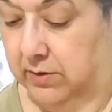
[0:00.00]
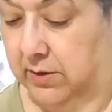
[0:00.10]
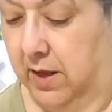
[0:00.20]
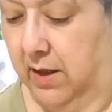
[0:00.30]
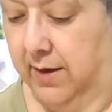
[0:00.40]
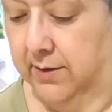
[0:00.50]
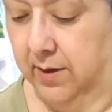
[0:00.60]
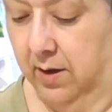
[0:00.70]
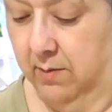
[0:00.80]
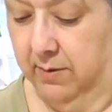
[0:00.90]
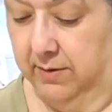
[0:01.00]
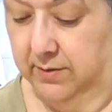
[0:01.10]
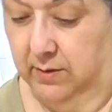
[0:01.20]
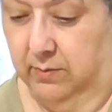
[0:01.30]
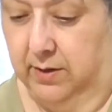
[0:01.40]
I'll ask hubby to
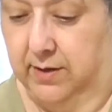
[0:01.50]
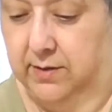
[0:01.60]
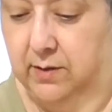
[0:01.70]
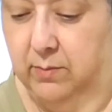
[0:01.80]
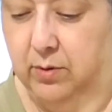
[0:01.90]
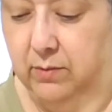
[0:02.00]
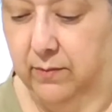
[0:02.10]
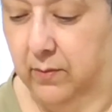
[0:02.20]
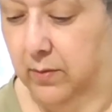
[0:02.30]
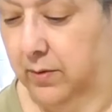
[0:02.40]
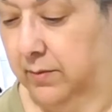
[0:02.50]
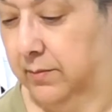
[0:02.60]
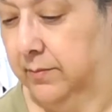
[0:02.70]
see what he's in the mood for.